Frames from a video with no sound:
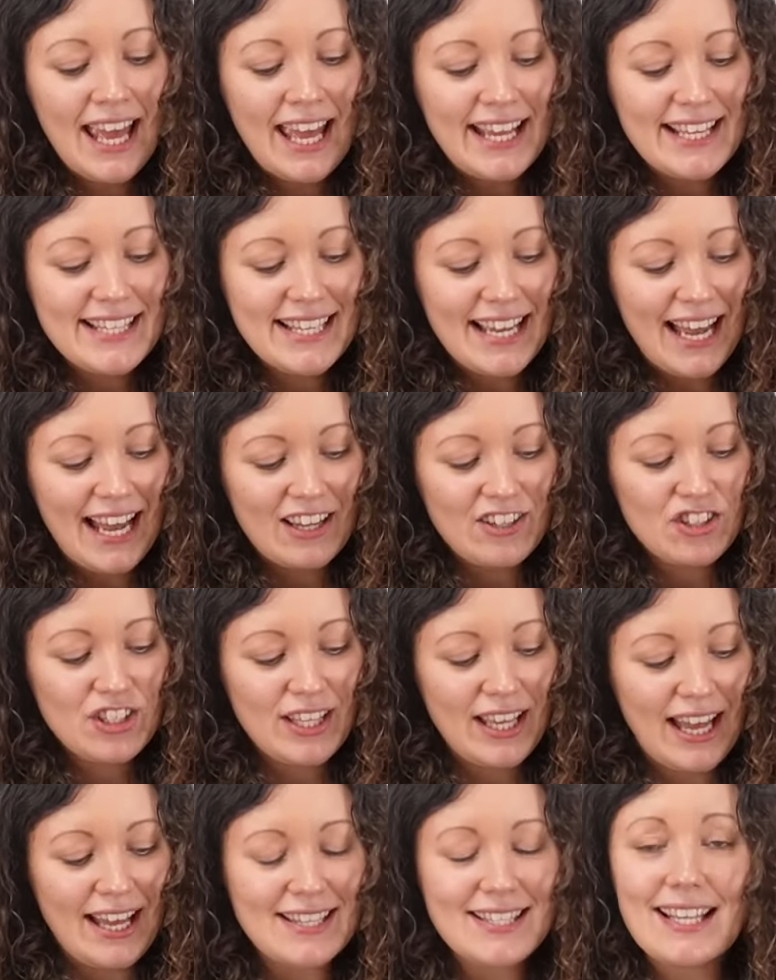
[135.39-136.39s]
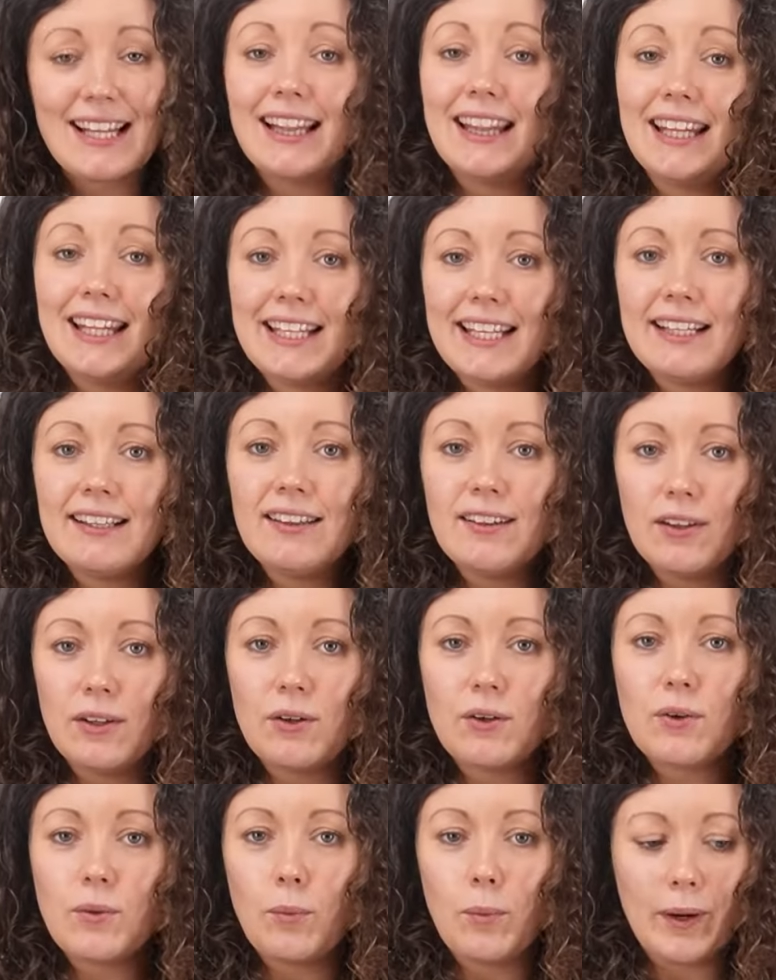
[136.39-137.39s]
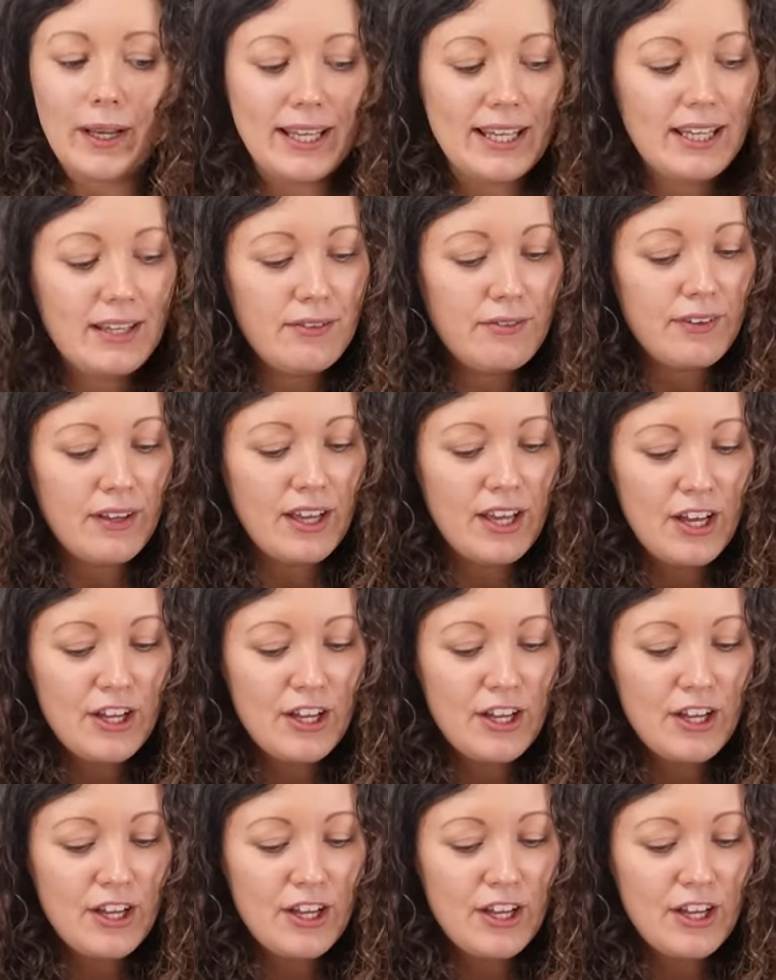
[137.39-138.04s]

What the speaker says: is it actually has a linen look weave,